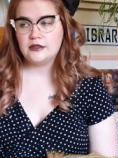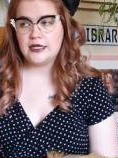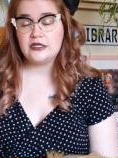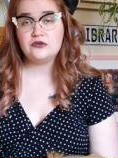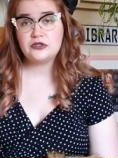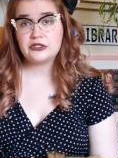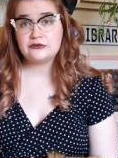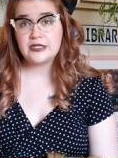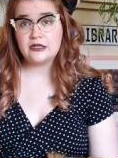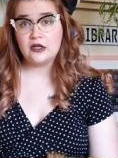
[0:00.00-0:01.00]
I used to
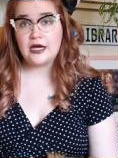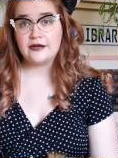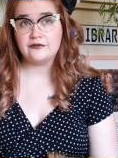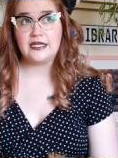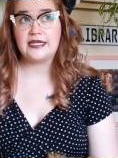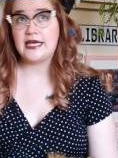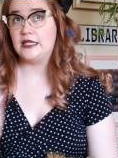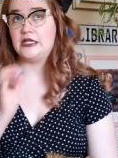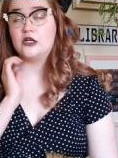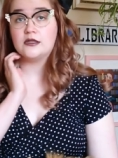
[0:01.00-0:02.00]
read a lot of like
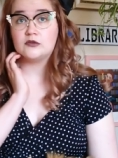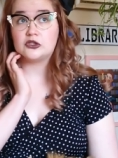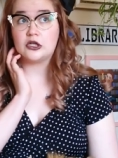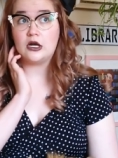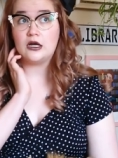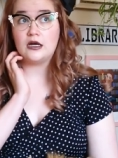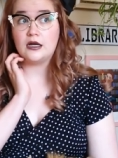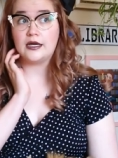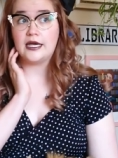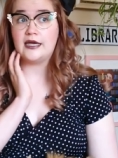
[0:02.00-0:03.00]
Kelley
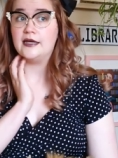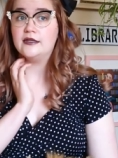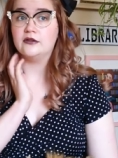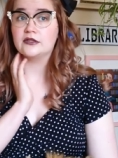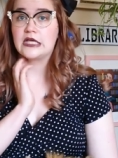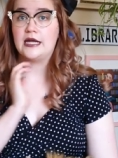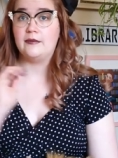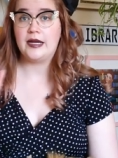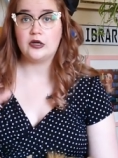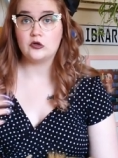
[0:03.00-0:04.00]
Armstrong and those kind of
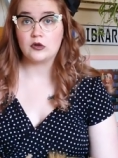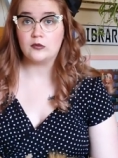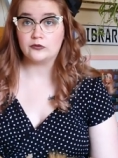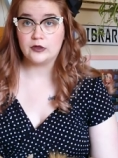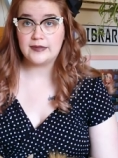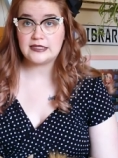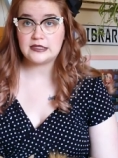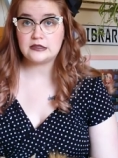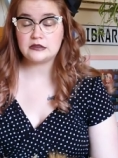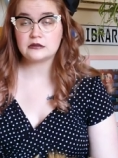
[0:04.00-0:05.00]
paranormal
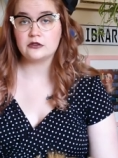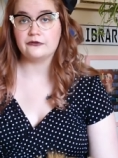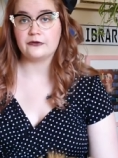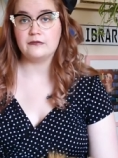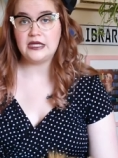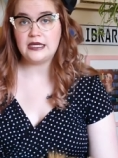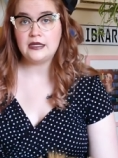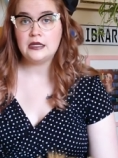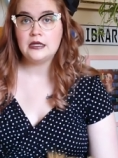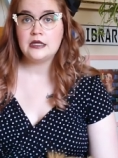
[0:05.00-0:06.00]
romances. So for me,
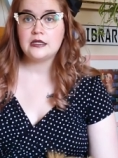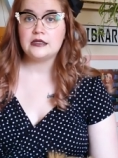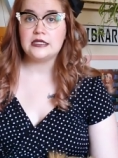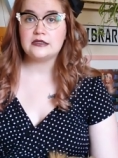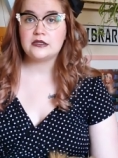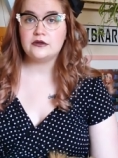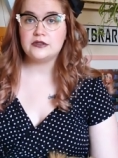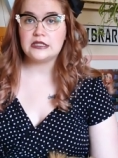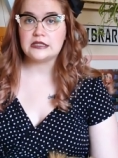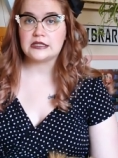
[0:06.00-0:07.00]
these
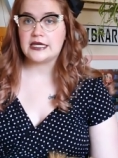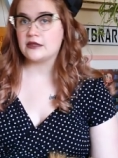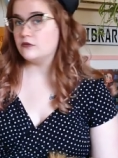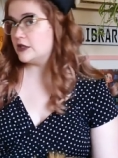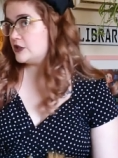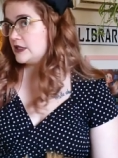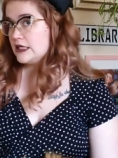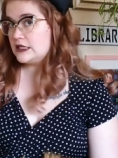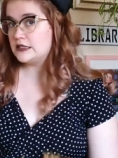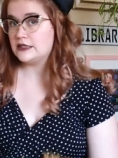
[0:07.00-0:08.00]
cozies like the Witch
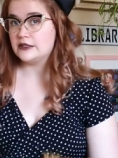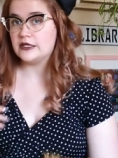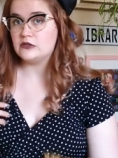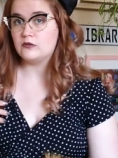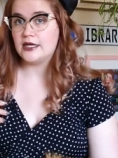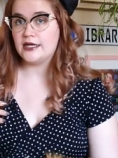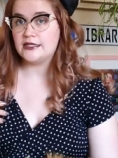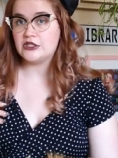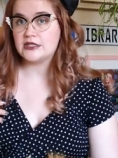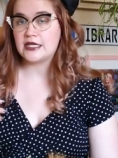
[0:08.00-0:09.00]
City series where
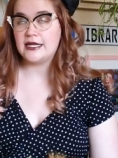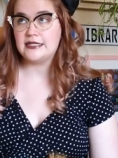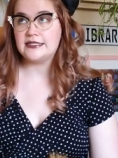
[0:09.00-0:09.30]
it just kind of